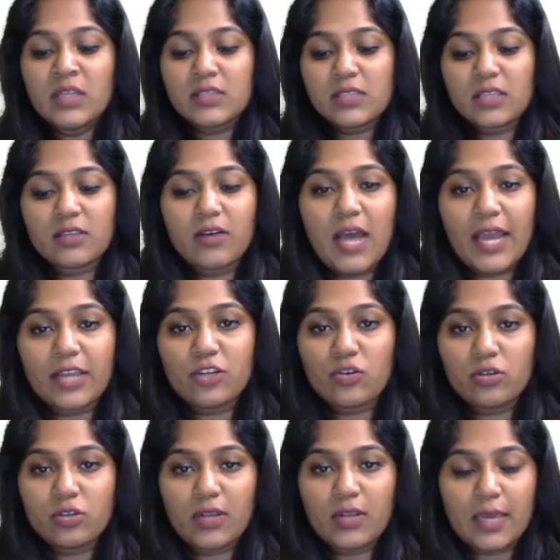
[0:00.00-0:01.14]
See, I told
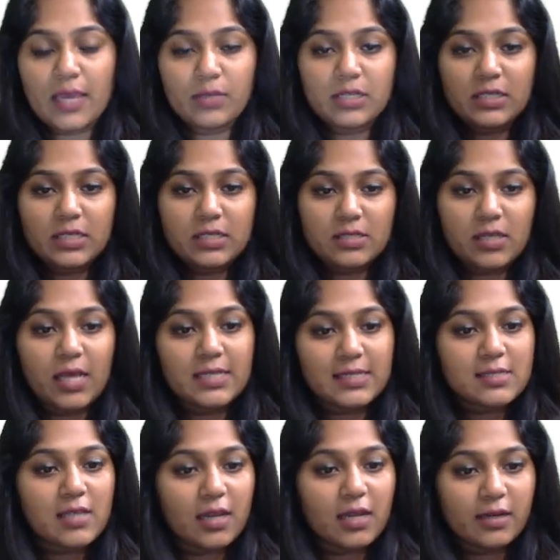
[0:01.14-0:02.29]
you liabilities,
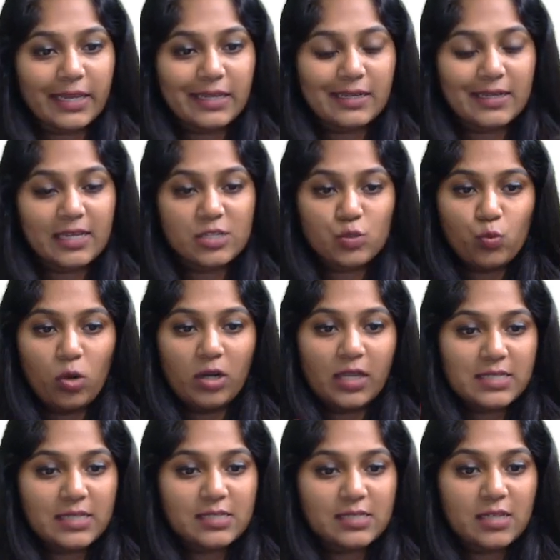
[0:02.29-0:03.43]
assets are treated as what?
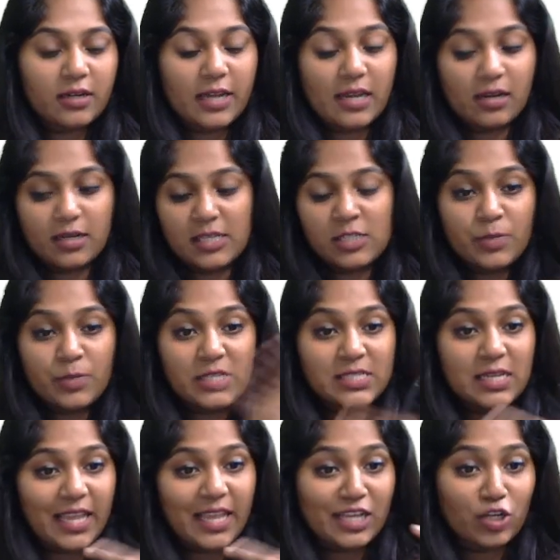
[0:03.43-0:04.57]
Assets are treated as
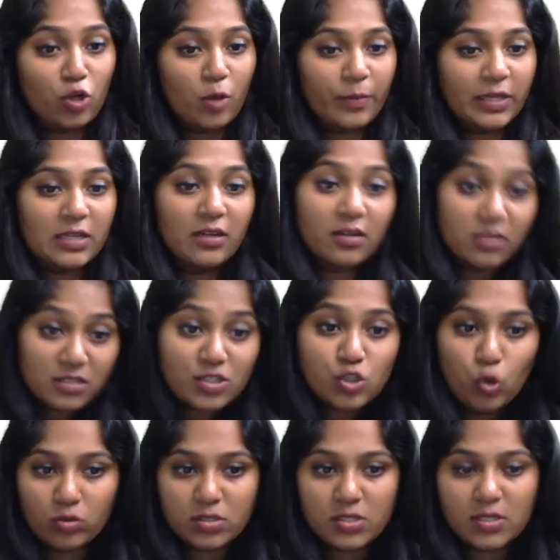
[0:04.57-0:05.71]
present economical
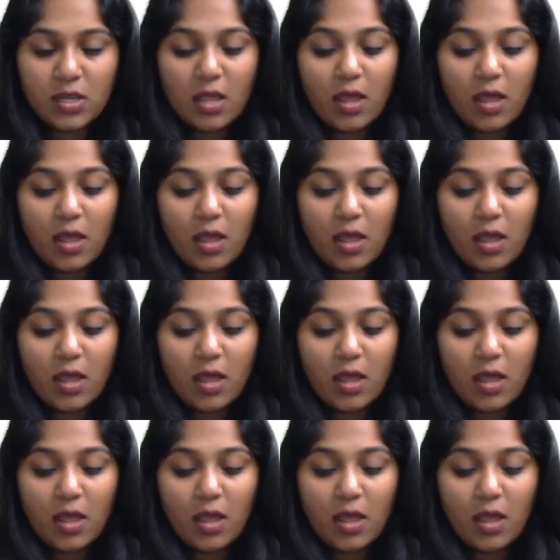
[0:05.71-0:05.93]
resource.